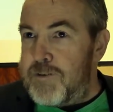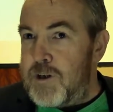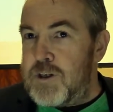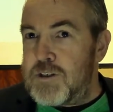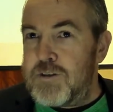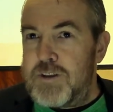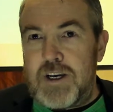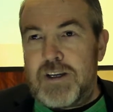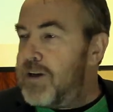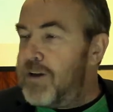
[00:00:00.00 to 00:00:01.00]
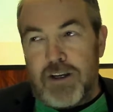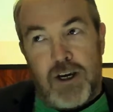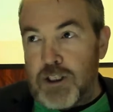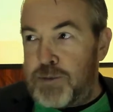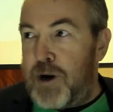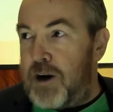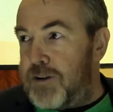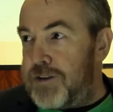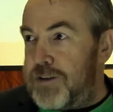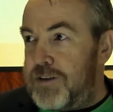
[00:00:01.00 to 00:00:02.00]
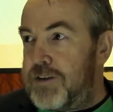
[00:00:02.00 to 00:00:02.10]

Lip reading: focus on that. No, it's both.